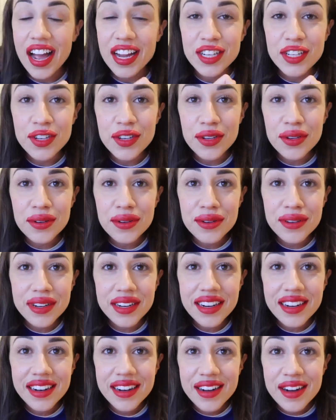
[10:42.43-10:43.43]
I
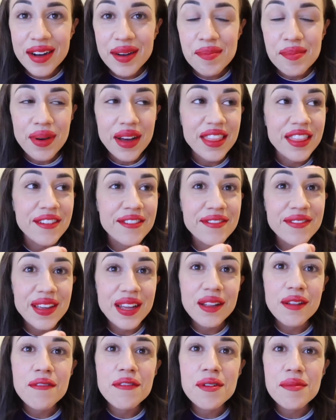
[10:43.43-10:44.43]
knew by the
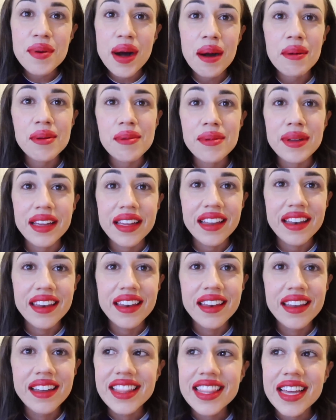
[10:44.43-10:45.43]
feel of the bobby
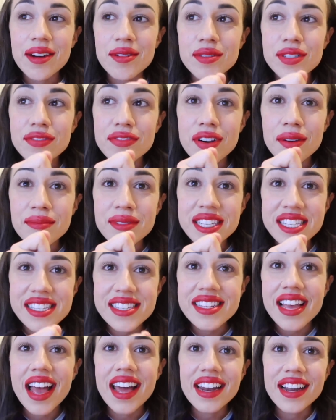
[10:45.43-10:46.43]
pin that it was from the
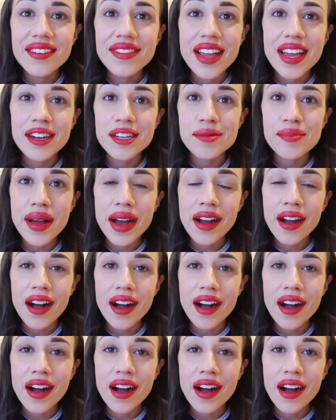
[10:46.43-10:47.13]
set of Haters Back